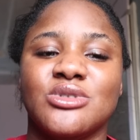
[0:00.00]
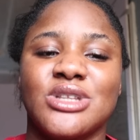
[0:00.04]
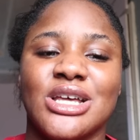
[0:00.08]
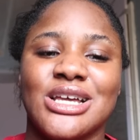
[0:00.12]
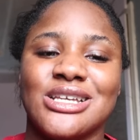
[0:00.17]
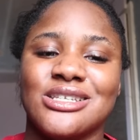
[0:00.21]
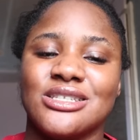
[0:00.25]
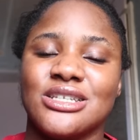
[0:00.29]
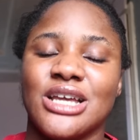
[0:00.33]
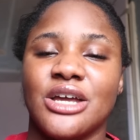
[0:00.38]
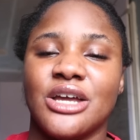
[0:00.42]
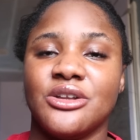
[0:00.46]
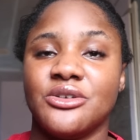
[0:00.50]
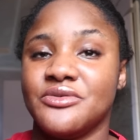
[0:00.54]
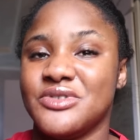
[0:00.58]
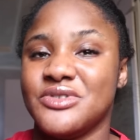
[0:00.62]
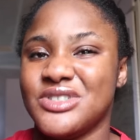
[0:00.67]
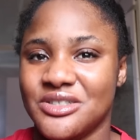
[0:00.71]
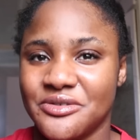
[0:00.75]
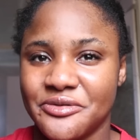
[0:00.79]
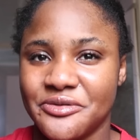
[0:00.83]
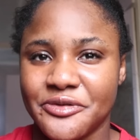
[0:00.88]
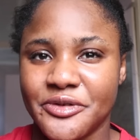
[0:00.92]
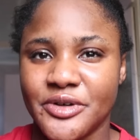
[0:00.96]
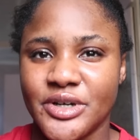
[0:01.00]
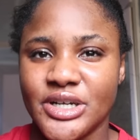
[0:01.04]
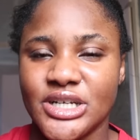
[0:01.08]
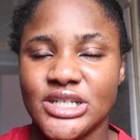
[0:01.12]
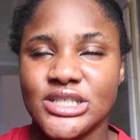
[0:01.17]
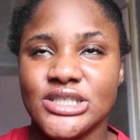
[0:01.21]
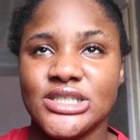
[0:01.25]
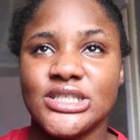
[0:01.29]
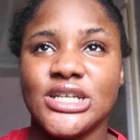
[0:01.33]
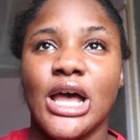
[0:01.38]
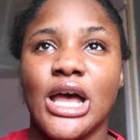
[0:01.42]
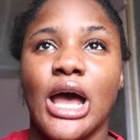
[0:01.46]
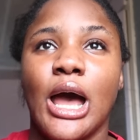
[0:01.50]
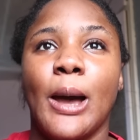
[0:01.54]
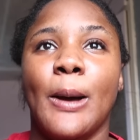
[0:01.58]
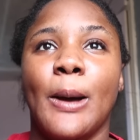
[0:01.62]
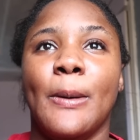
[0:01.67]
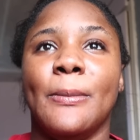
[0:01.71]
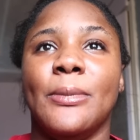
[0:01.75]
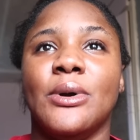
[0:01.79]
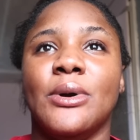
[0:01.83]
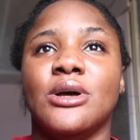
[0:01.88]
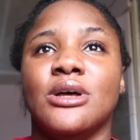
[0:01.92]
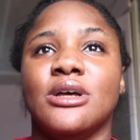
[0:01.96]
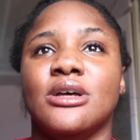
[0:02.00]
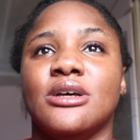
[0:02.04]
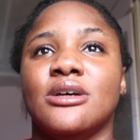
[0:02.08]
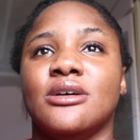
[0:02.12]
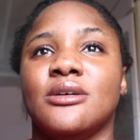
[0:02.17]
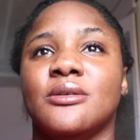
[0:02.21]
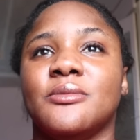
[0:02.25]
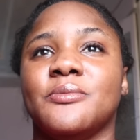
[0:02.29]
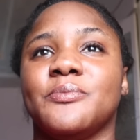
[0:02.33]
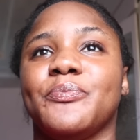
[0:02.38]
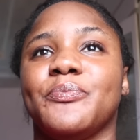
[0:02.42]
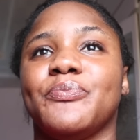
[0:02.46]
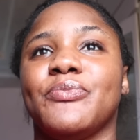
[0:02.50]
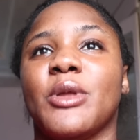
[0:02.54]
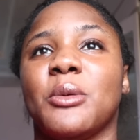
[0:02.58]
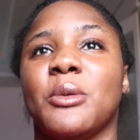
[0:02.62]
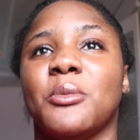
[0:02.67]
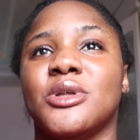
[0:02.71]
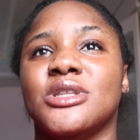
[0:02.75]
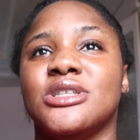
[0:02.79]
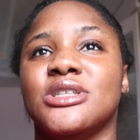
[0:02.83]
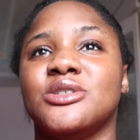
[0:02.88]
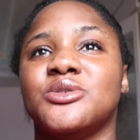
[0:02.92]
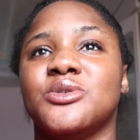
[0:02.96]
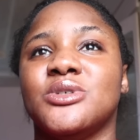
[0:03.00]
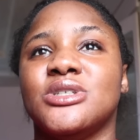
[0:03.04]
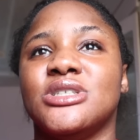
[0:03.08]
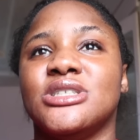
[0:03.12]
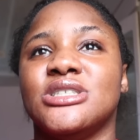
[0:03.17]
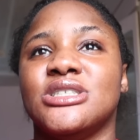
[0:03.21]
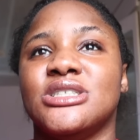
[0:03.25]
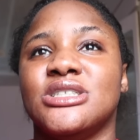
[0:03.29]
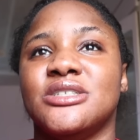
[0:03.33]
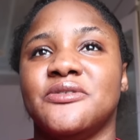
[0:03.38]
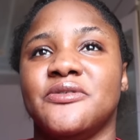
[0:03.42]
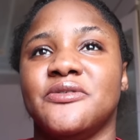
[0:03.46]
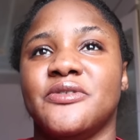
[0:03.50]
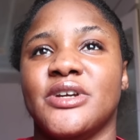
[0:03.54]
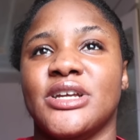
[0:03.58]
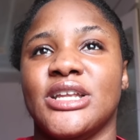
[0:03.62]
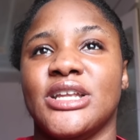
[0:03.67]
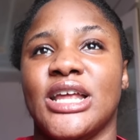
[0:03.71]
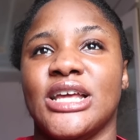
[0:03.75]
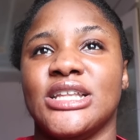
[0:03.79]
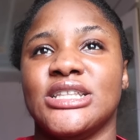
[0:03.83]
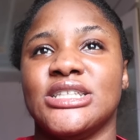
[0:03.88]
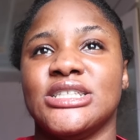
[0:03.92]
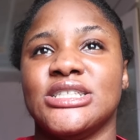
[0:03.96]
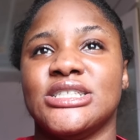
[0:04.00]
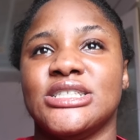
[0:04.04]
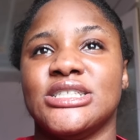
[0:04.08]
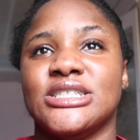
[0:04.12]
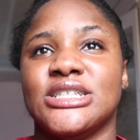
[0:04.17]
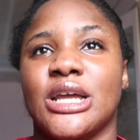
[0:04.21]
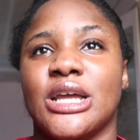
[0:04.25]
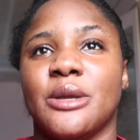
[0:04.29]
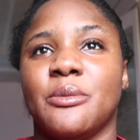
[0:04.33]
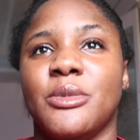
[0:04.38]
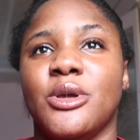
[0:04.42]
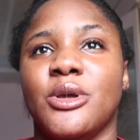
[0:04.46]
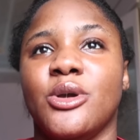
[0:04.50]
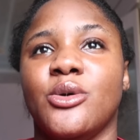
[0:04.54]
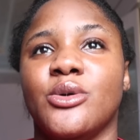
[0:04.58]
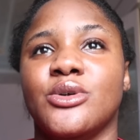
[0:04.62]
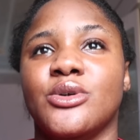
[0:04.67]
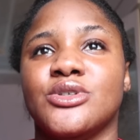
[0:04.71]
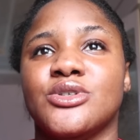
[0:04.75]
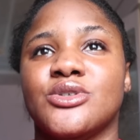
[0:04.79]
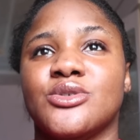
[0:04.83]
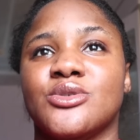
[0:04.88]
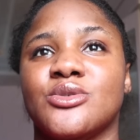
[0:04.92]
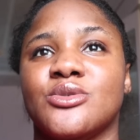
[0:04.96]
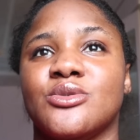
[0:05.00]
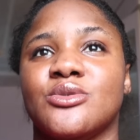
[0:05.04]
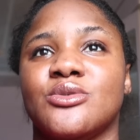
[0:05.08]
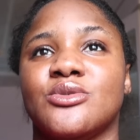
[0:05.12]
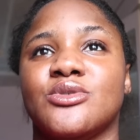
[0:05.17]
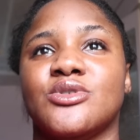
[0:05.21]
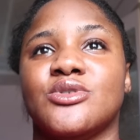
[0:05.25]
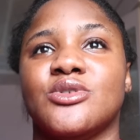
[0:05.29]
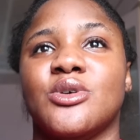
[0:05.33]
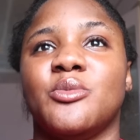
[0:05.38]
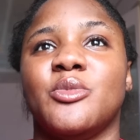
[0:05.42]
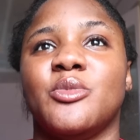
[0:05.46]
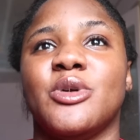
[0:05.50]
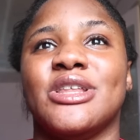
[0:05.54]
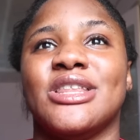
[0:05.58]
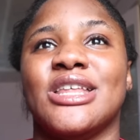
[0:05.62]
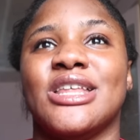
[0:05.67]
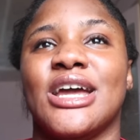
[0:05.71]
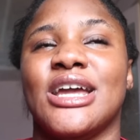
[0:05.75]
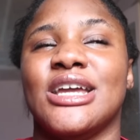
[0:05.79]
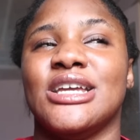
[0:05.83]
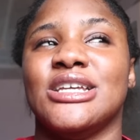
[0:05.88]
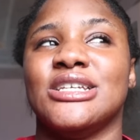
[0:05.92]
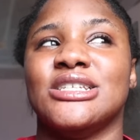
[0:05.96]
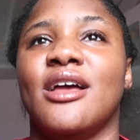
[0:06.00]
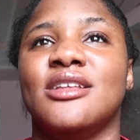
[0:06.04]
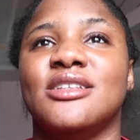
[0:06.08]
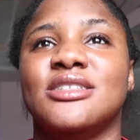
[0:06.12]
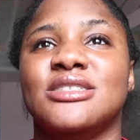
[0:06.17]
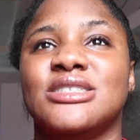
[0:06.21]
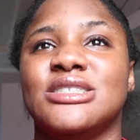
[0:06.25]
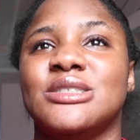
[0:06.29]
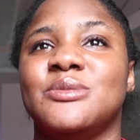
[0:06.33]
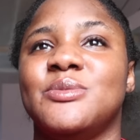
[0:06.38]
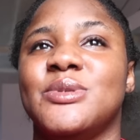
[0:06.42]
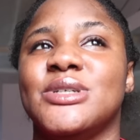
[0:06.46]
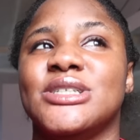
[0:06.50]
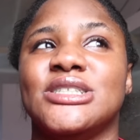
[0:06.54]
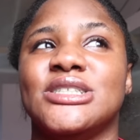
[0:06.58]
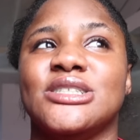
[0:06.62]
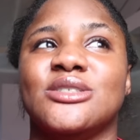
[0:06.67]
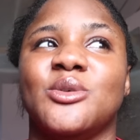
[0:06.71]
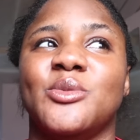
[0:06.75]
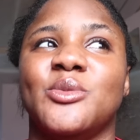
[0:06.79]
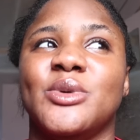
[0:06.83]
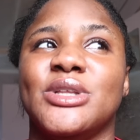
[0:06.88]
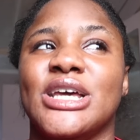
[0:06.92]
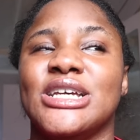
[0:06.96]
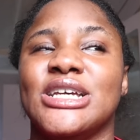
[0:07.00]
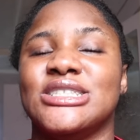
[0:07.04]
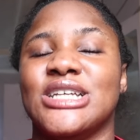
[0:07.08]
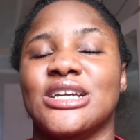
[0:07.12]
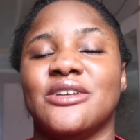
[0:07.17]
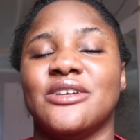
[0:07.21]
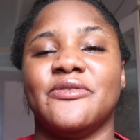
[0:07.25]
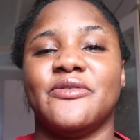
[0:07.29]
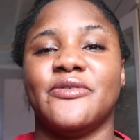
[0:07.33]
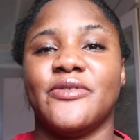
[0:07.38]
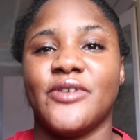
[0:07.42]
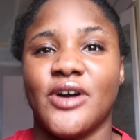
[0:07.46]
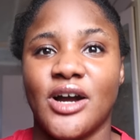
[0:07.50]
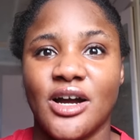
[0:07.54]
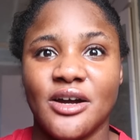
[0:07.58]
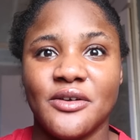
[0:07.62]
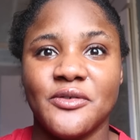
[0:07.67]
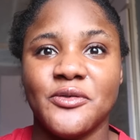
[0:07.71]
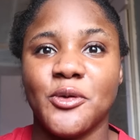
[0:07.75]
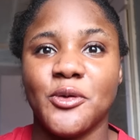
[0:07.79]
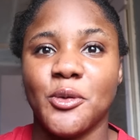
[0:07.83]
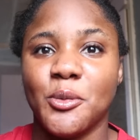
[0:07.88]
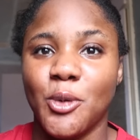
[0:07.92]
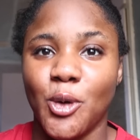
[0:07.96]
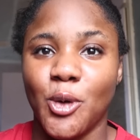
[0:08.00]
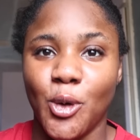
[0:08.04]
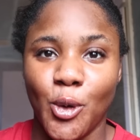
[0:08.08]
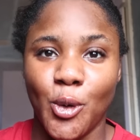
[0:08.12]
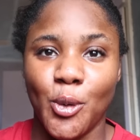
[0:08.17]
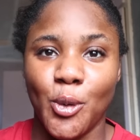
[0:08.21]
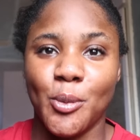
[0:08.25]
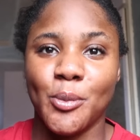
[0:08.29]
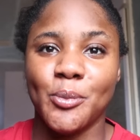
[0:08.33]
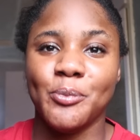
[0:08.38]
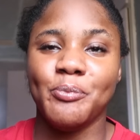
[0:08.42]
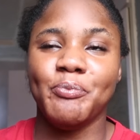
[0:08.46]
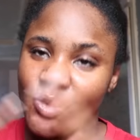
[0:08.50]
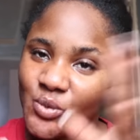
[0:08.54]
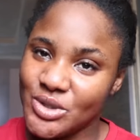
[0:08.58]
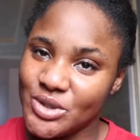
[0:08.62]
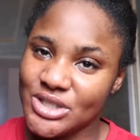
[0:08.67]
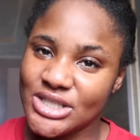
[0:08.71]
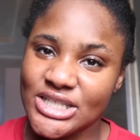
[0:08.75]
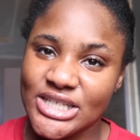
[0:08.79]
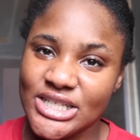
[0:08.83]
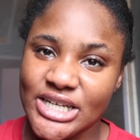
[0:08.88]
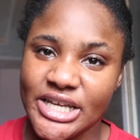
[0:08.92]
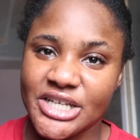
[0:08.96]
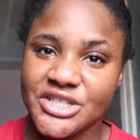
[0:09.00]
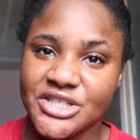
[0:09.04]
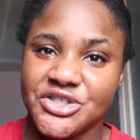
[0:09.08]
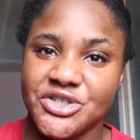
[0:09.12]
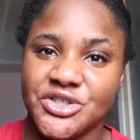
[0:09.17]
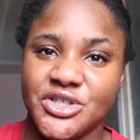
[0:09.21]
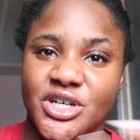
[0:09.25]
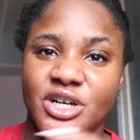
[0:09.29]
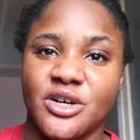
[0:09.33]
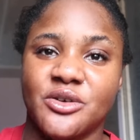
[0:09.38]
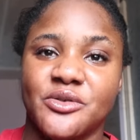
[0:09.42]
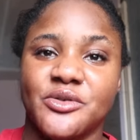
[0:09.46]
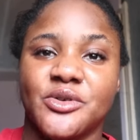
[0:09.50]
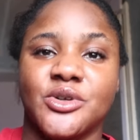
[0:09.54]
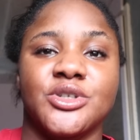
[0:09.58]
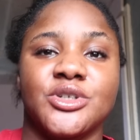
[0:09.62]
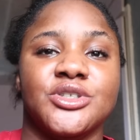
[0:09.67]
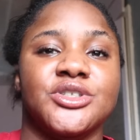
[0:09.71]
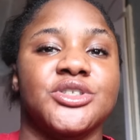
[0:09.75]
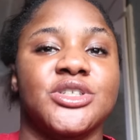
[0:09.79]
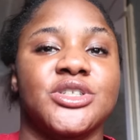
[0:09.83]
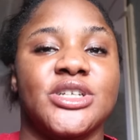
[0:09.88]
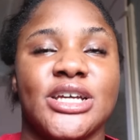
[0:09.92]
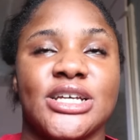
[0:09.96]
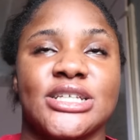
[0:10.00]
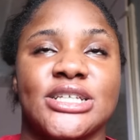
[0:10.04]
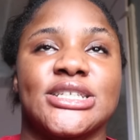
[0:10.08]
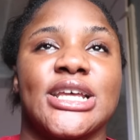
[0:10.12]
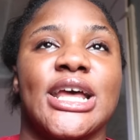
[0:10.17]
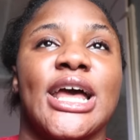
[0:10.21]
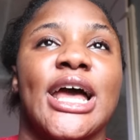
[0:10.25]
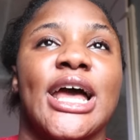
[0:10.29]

That's kind of different. But this one is different. Like, this is like me going to somewhere that is, this place is somewhere that is like far from home within Nigeria, of course, you guess.